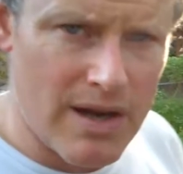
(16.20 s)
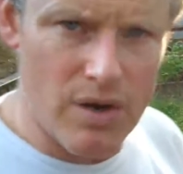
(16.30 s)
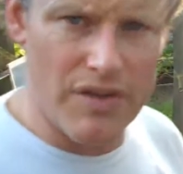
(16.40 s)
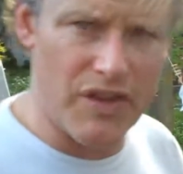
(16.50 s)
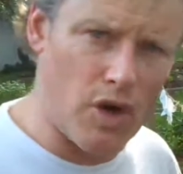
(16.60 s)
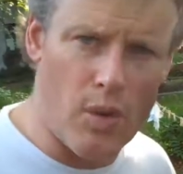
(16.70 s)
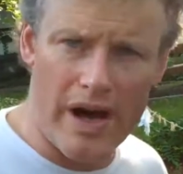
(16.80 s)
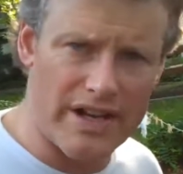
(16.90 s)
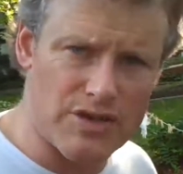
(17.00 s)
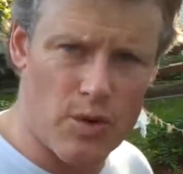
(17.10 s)
or at the
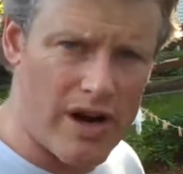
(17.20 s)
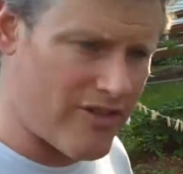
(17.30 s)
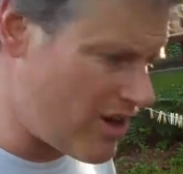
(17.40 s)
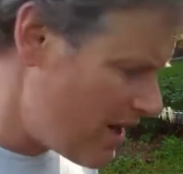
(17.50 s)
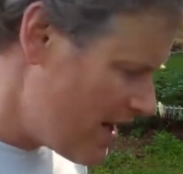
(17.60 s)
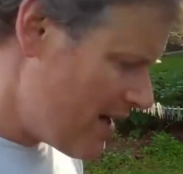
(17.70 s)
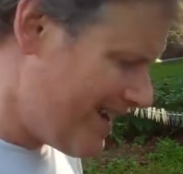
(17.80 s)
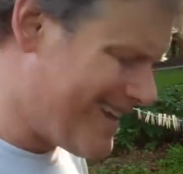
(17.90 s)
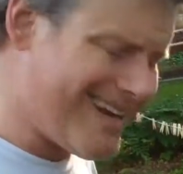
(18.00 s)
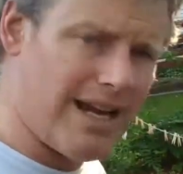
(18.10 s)
Kiwanis, wherever,
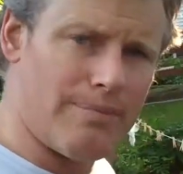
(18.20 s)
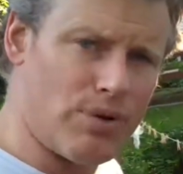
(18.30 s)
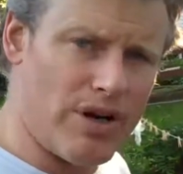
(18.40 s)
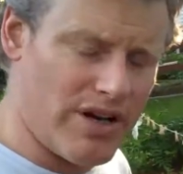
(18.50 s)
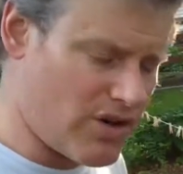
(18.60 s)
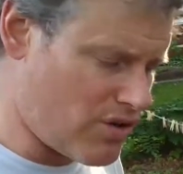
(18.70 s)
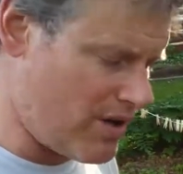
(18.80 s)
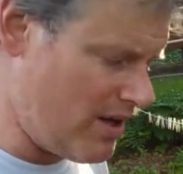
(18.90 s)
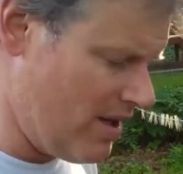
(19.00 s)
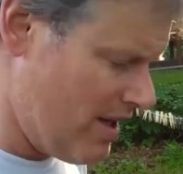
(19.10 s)
get it, put it in your
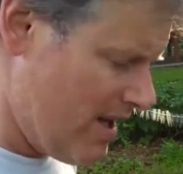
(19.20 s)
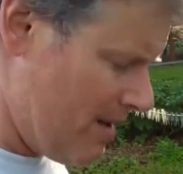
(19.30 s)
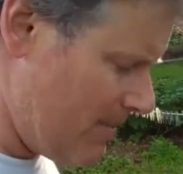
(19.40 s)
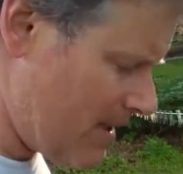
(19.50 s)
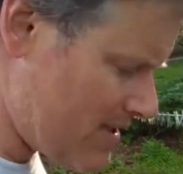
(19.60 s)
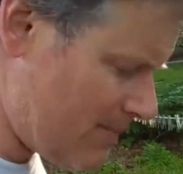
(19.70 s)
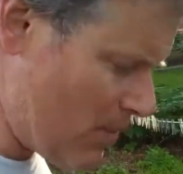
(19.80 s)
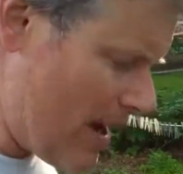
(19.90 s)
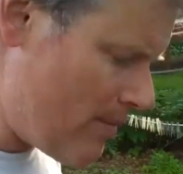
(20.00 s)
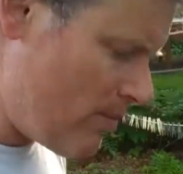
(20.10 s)
grill. Because the
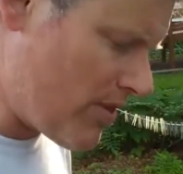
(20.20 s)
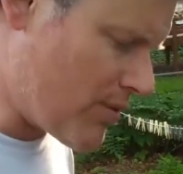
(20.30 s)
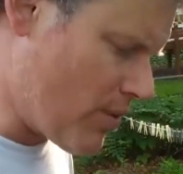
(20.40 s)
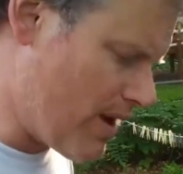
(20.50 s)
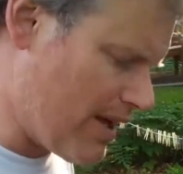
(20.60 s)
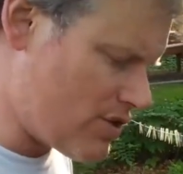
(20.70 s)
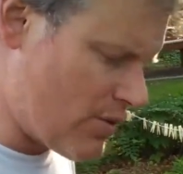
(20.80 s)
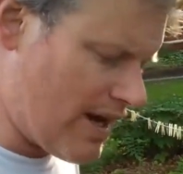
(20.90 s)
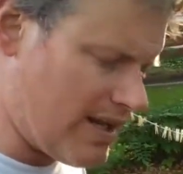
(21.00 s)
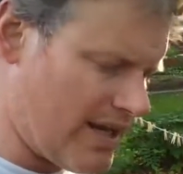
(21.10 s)
problem with throwing it
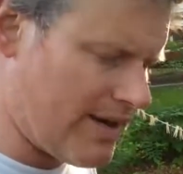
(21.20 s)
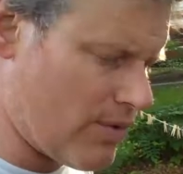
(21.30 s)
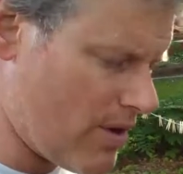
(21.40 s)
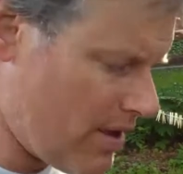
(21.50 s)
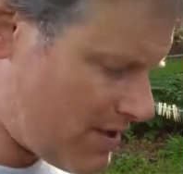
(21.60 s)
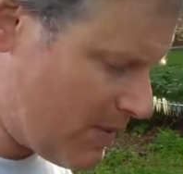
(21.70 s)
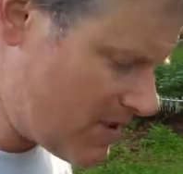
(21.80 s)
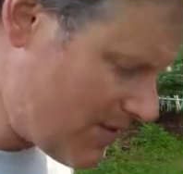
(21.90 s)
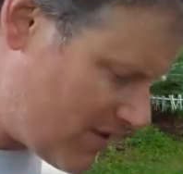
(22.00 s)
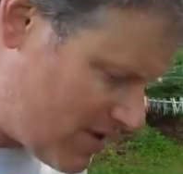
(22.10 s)
directly on a grill,
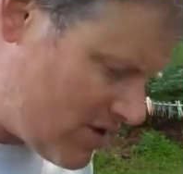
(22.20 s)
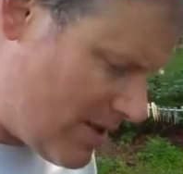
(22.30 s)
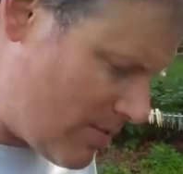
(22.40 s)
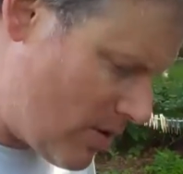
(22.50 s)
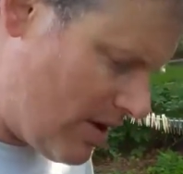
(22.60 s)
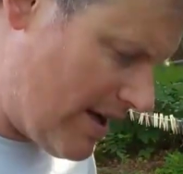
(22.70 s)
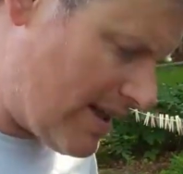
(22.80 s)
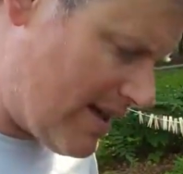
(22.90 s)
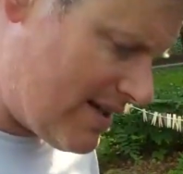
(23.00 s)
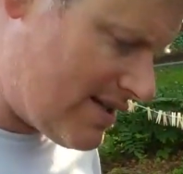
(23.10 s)
especially if it's a cheap grill
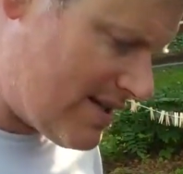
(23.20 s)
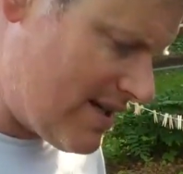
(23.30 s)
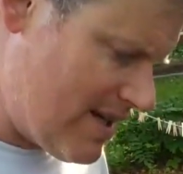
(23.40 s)
like this,